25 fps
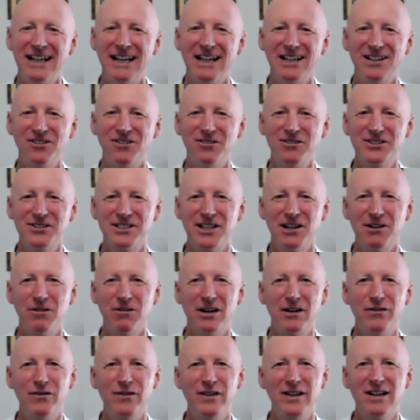And also
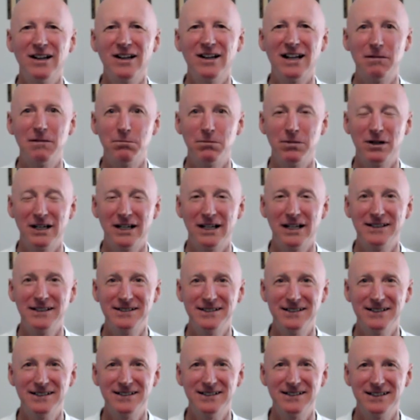I feel
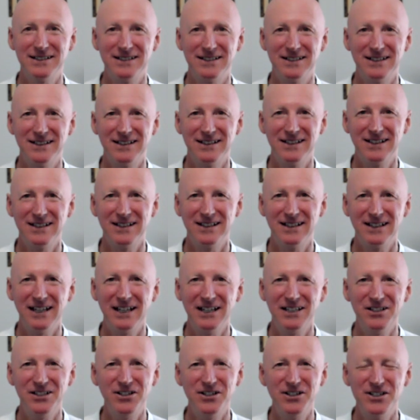unpleasant
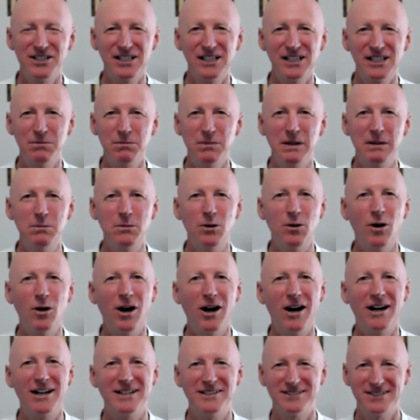and usually a bit more
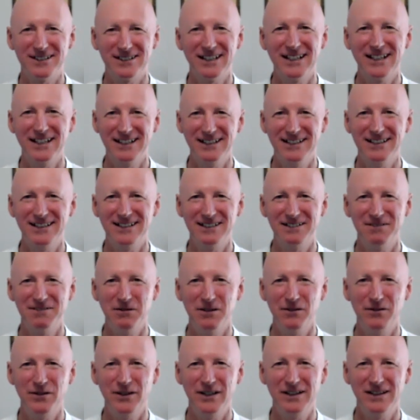isolated
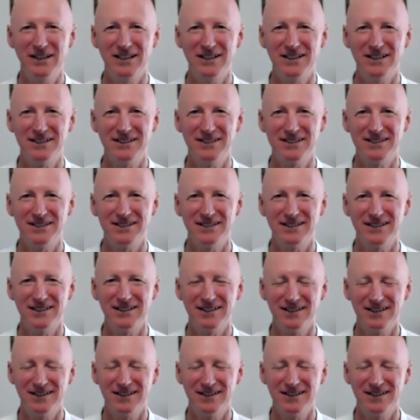within this.